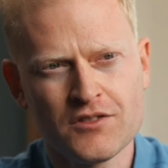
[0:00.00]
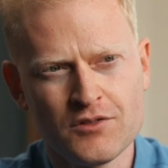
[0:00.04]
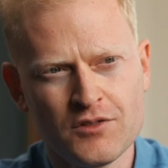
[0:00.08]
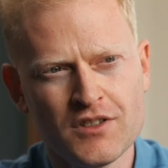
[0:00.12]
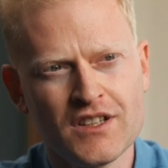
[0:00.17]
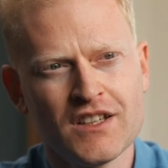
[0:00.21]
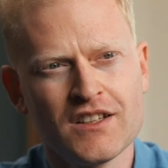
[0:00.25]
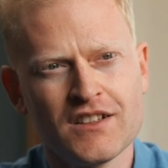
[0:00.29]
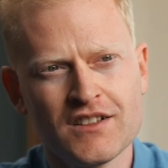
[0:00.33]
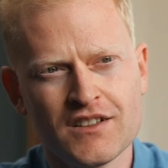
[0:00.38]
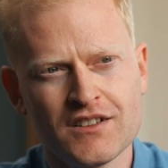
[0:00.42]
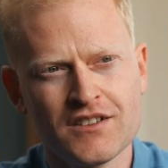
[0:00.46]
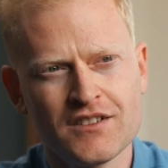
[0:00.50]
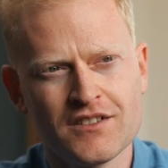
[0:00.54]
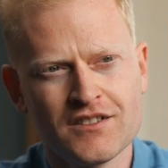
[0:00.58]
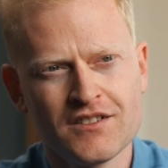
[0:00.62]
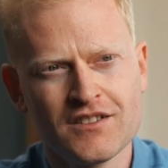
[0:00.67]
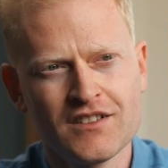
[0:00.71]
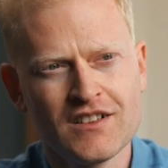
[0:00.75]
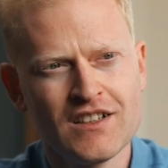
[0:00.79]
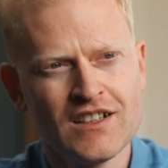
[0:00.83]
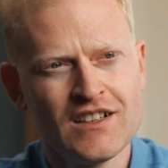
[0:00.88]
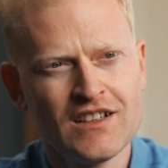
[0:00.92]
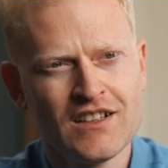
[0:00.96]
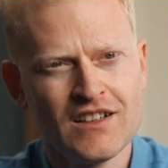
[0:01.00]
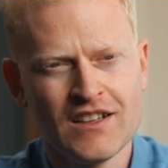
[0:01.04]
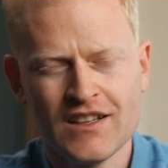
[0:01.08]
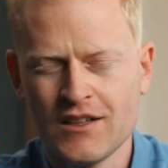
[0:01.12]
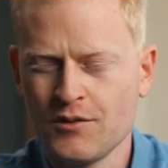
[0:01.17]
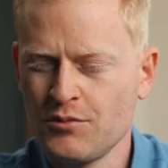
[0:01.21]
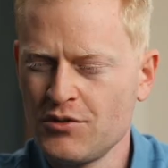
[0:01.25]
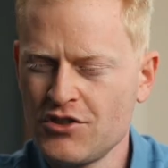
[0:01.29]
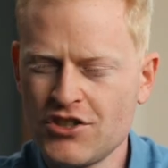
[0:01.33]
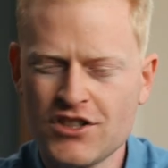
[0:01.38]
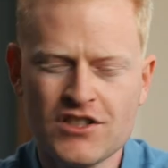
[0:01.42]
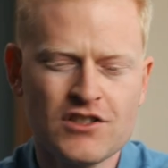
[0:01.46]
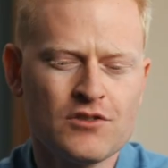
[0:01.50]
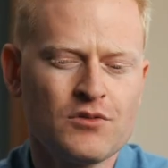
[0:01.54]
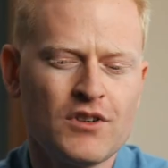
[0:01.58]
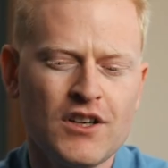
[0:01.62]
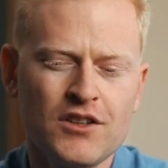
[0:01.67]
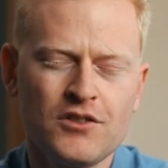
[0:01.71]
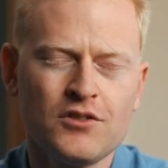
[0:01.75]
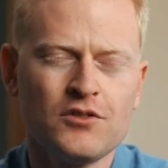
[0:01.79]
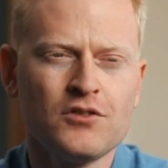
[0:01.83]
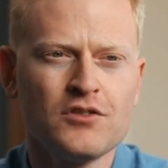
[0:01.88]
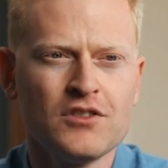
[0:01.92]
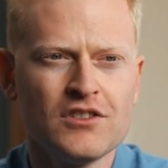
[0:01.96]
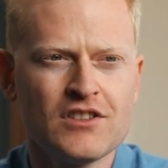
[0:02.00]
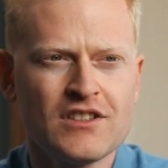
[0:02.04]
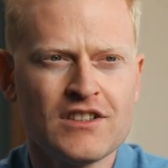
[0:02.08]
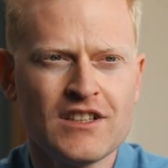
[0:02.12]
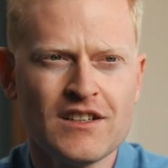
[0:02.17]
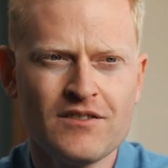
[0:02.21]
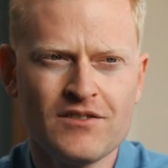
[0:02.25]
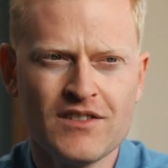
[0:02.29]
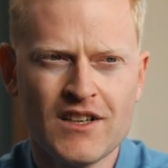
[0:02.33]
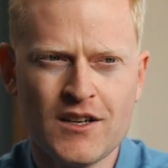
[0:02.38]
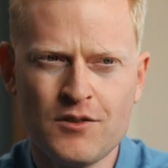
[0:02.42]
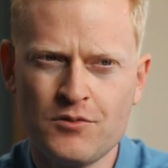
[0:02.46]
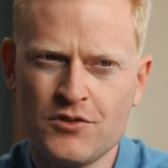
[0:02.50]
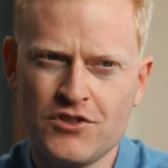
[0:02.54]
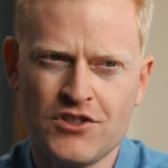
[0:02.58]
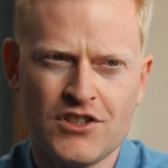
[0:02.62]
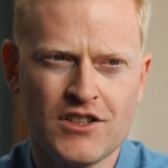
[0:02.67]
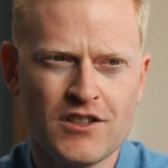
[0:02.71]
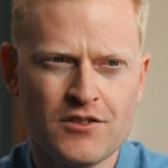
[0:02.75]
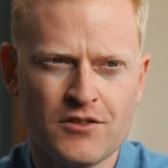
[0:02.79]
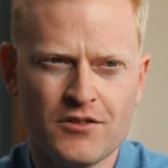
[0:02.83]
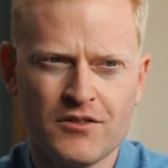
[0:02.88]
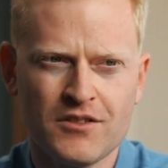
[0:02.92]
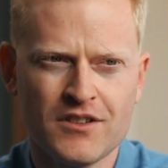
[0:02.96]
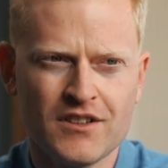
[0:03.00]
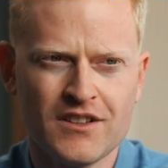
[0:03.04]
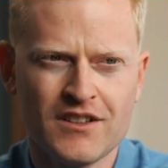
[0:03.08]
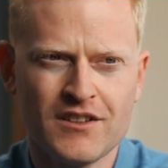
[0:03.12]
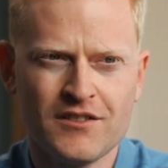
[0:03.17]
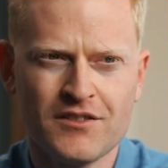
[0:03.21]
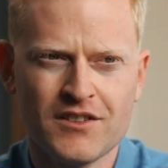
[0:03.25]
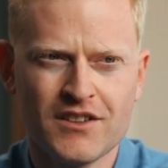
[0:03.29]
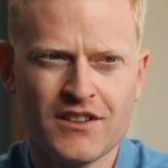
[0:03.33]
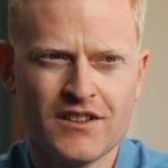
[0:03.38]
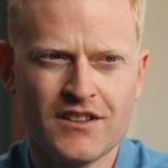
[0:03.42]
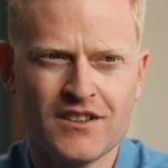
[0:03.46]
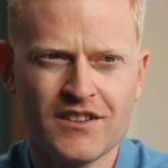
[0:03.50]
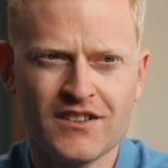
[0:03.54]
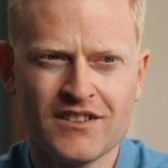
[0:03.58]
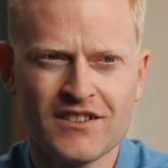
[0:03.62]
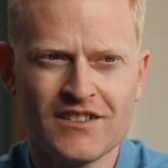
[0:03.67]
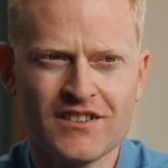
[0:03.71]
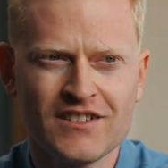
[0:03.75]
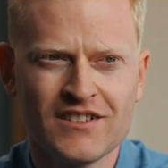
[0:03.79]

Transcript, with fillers: together. And we just try to do the same now with general relativity.